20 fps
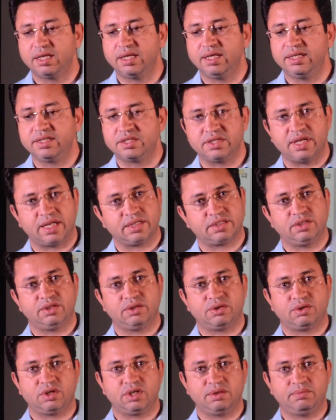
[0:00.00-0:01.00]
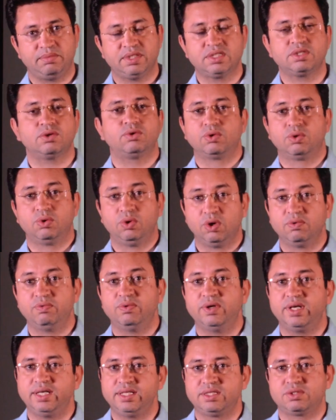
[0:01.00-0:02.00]
international economies, or whole
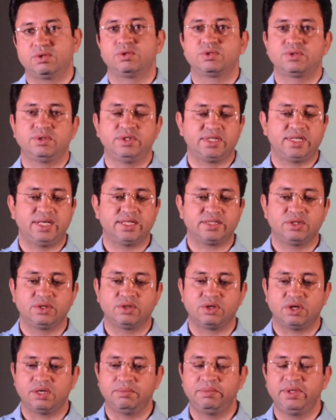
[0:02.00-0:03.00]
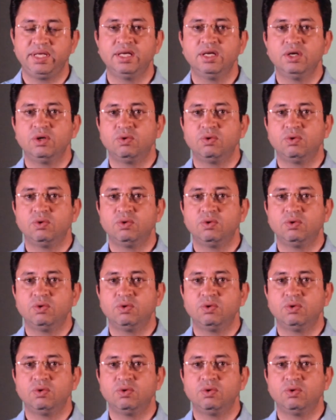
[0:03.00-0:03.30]
world is also international economy,